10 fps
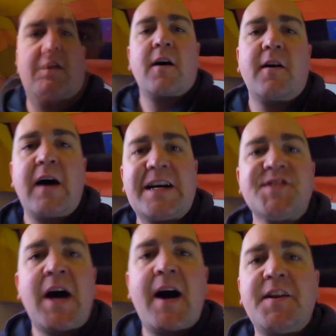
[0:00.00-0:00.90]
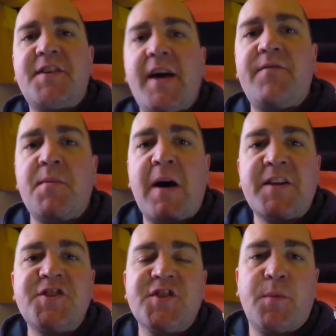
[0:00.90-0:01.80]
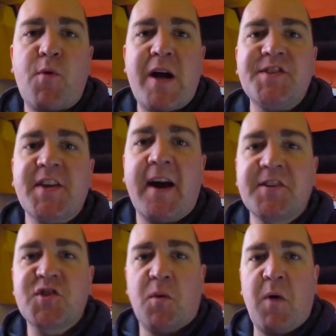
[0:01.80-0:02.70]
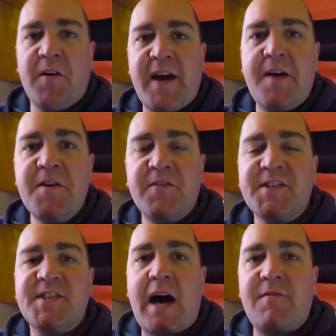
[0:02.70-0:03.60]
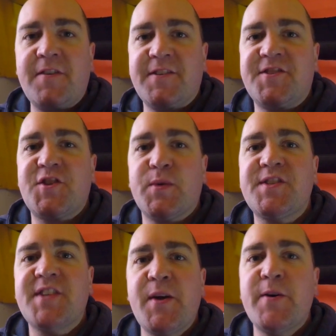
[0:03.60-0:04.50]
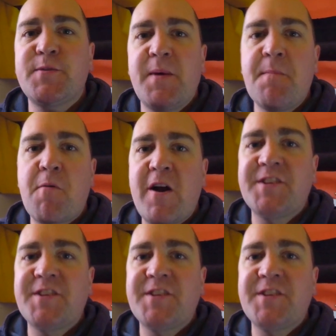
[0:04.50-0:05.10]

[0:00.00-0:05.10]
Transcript: Last night Davey managed to press gang someone down at the tavern. Shall we see who has been press